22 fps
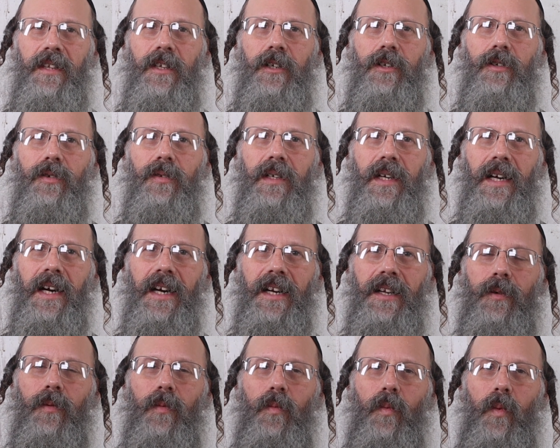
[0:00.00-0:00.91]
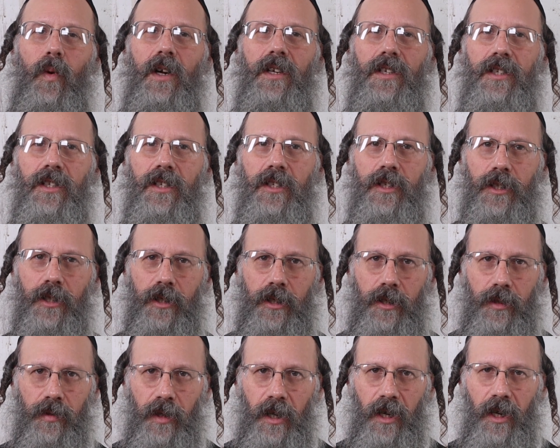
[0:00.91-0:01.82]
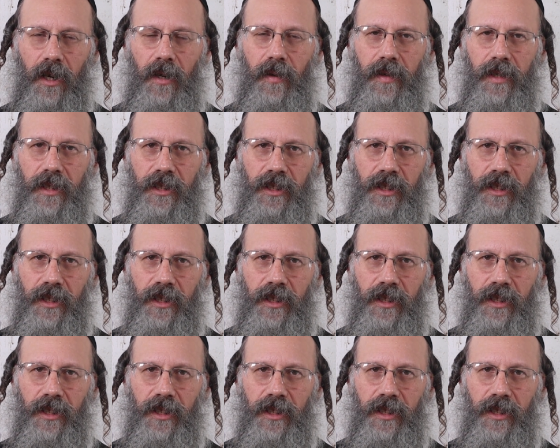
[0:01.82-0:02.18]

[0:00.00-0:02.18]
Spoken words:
The Creator wants us to grow.